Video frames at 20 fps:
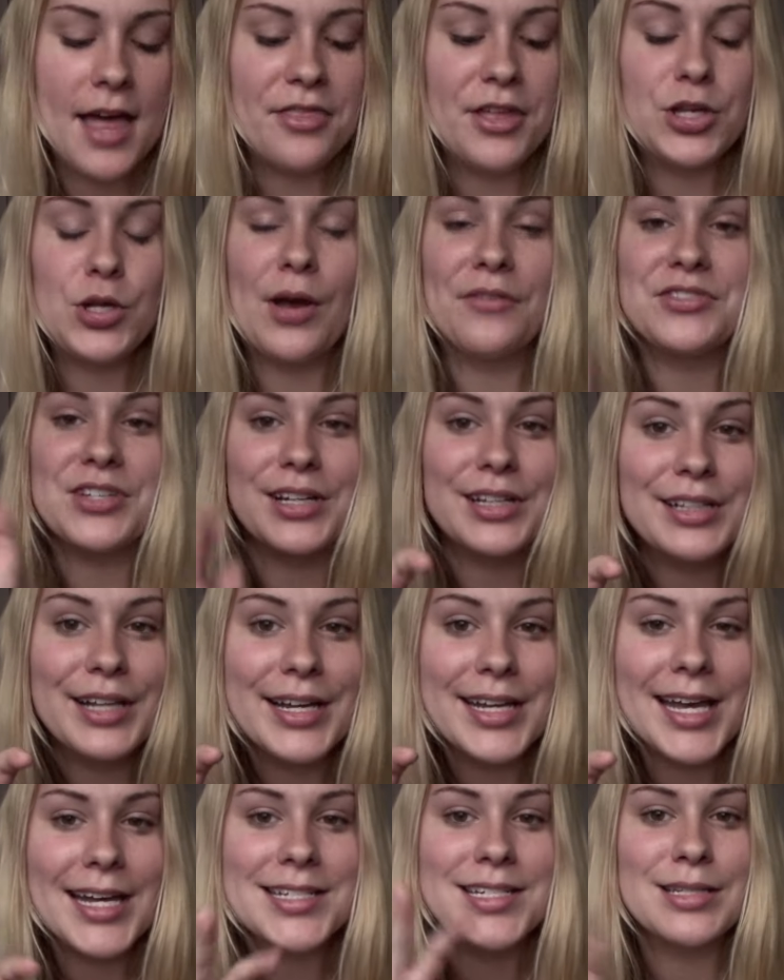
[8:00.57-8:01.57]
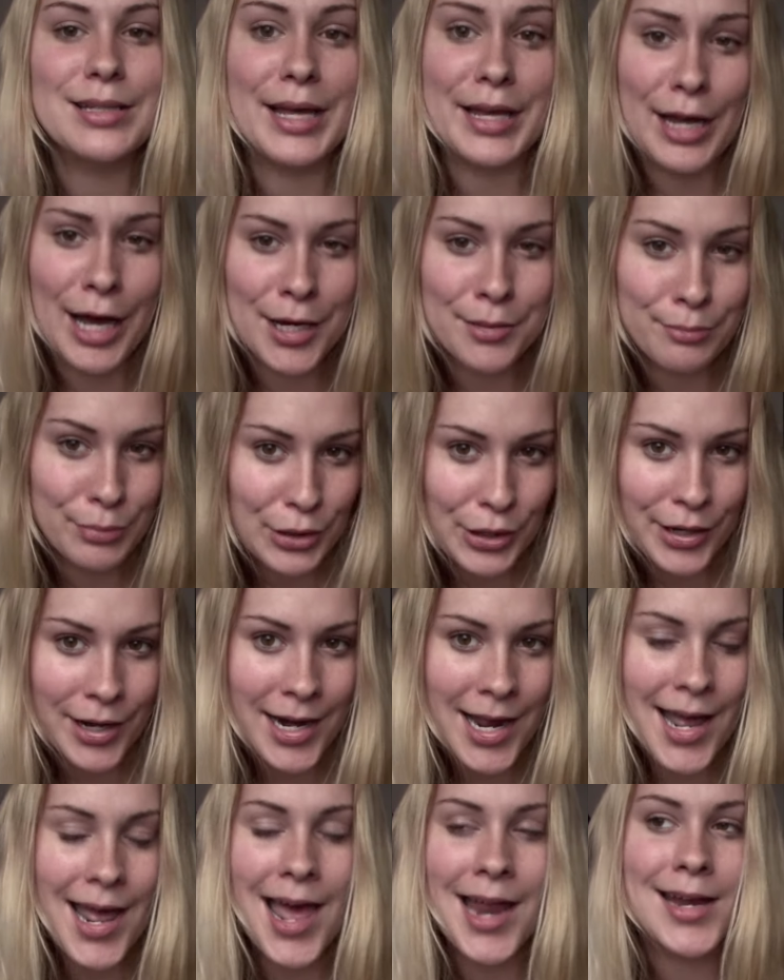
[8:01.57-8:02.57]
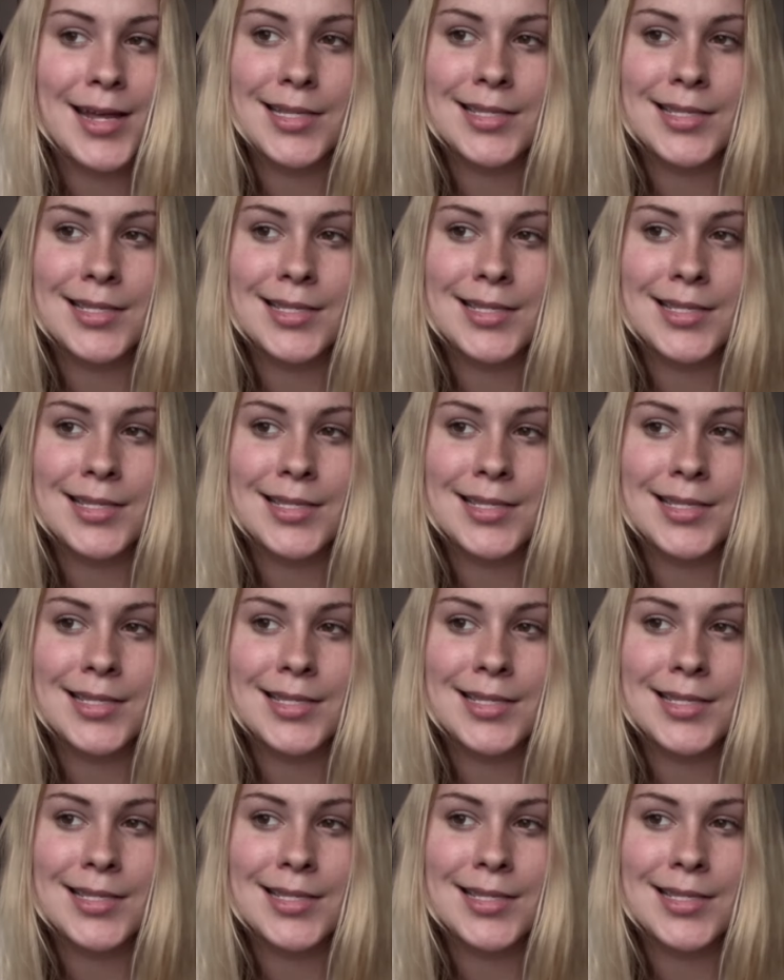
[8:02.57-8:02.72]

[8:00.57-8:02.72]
And then you have to click it to like unblur it and